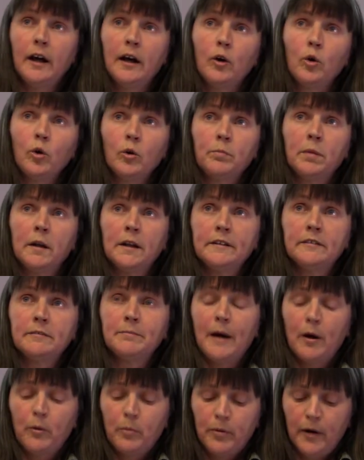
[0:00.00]
or police
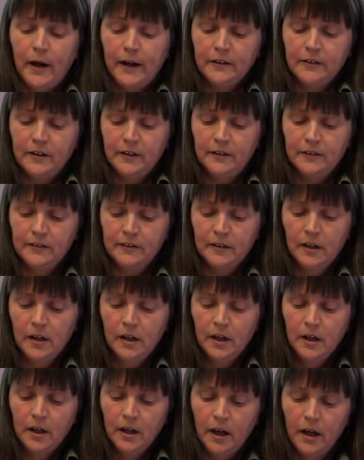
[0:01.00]
malpractice,
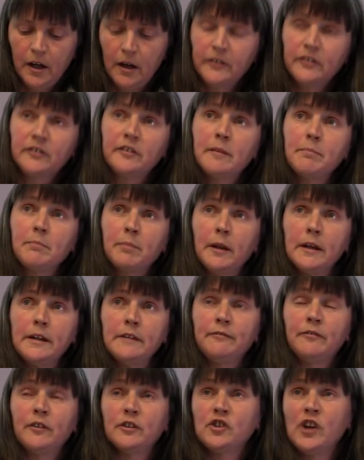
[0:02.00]

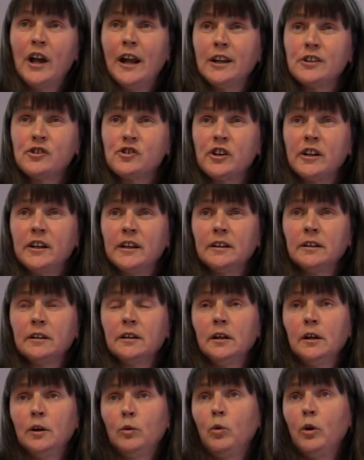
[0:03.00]
simply for challenging
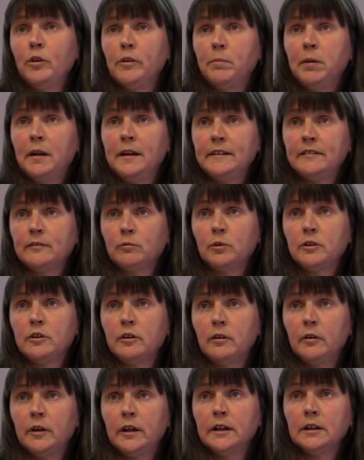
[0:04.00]
what the police were
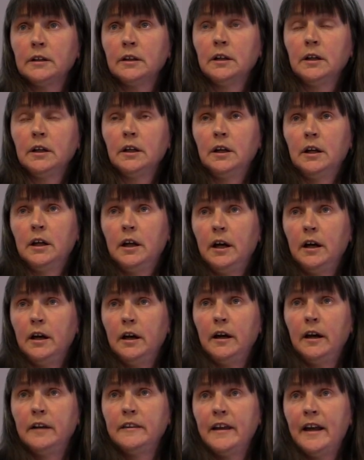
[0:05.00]
doing
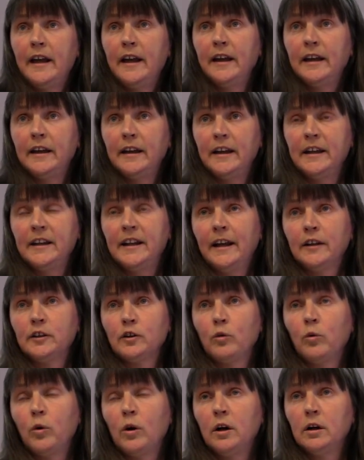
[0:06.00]
and their
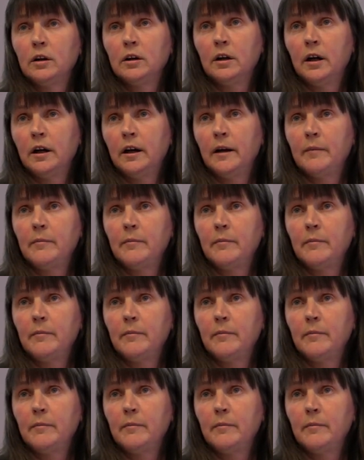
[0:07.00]
inadequate